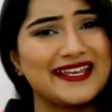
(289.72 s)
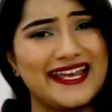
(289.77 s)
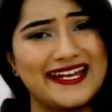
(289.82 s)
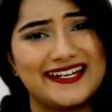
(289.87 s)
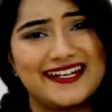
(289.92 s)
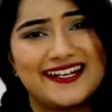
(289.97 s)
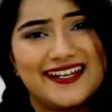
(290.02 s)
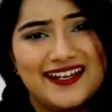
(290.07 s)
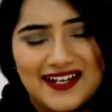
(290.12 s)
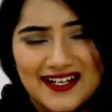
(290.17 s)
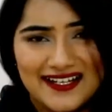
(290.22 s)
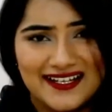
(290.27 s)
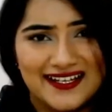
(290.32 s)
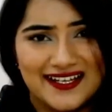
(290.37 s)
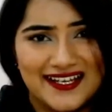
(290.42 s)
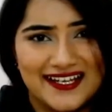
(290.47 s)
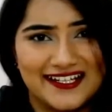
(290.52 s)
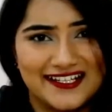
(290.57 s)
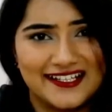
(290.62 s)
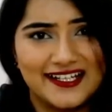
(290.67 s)
get
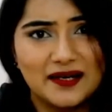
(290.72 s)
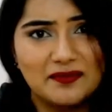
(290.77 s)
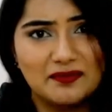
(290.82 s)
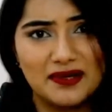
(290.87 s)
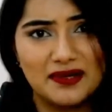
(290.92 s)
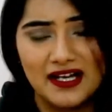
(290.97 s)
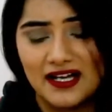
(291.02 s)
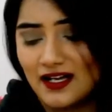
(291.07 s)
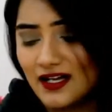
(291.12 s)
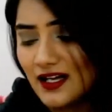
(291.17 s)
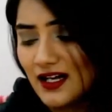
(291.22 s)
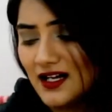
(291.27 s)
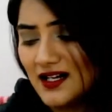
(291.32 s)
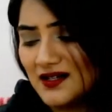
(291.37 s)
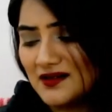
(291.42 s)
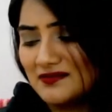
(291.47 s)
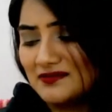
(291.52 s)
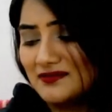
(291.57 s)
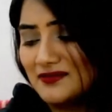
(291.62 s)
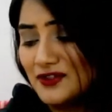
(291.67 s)
heated up,
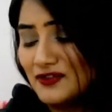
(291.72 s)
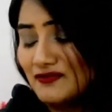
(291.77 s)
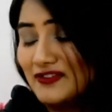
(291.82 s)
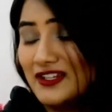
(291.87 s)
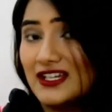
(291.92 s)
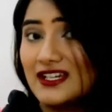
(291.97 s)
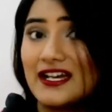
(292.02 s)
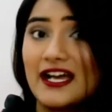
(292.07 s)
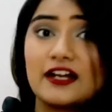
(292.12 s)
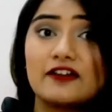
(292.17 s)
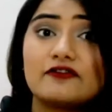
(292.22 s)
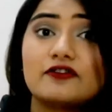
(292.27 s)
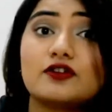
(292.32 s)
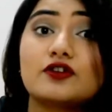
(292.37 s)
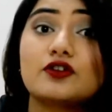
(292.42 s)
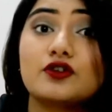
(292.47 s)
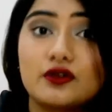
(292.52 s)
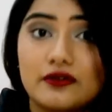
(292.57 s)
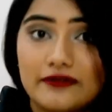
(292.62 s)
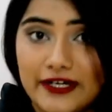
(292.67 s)
we kind of
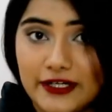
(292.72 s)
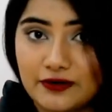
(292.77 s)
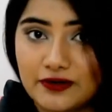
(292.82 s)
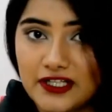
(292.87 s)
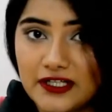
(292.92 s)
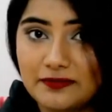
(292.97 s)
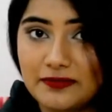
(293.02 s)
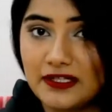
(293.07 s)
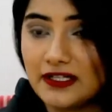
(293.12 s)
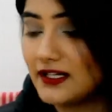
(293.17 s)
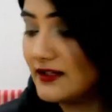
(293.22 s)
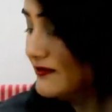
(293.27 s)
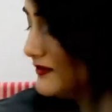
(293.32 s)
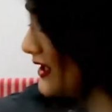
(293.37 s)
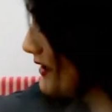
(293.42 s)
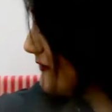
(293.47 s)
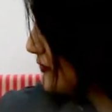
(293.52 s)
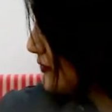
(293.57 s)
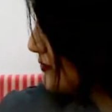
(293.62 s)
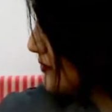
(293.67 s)
don't know where to keep it, and
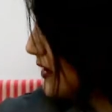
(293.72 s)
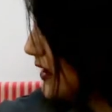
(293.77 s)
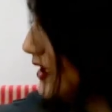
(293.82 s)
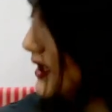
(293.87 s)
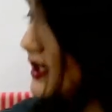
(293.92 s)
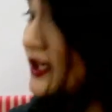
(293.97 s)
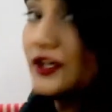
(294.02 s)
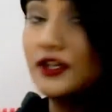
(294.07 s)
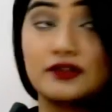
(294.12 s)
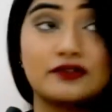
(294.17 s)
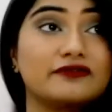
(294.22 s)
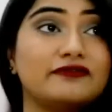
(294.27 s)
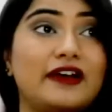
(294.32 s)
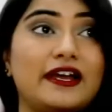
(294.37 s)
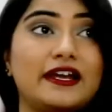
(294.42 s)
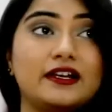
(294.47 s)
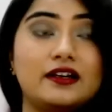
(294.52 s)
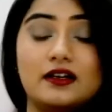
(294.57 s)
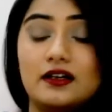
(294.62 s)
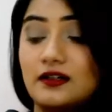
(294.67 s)
we have to, you know,
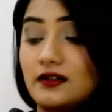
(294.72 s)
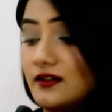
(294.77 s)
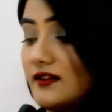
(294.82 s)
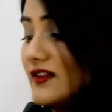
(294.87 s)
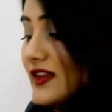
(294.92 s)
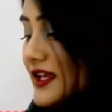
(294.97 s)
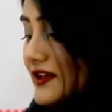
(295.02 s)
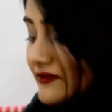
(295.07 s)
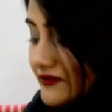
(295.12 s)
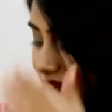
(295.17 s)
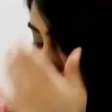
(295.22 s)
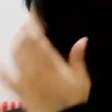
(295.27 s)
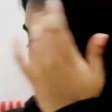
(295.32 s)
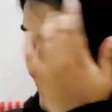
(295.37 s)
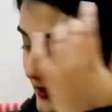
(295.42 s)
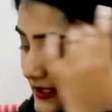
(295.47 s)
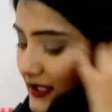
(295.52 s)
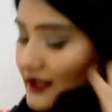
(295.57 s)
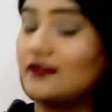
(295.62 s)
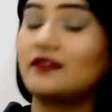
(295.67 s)
find a
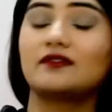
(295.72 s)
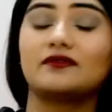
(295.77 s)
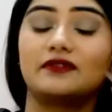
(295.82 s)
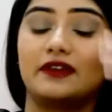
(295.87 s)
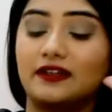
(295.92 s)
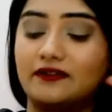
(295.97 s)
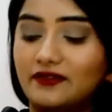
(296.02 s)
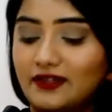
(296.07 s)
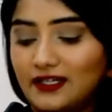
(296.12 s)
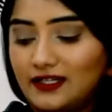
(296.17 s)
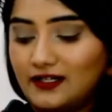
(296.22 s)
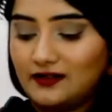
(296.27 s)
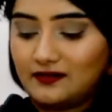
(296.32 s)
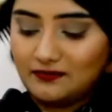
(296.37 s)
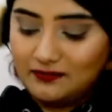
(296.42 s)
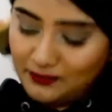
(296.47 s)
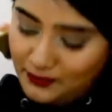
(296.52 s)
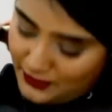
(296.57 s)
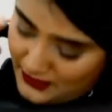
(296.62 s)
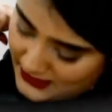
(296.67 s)
safe place where we can
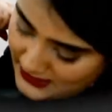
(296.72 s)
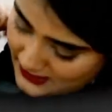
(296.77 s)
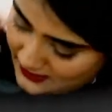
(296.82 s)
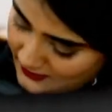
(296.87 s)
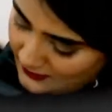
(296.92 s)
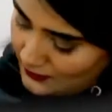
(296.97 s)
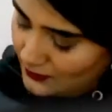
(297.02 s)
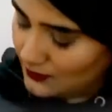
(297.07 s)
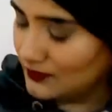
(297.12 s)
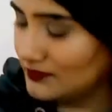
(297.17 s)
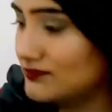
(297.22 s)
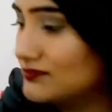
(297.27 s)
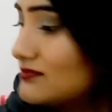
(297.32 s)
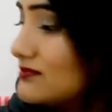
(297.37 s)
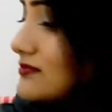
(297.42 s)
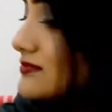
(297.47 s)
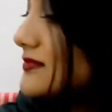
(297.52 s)
put it. So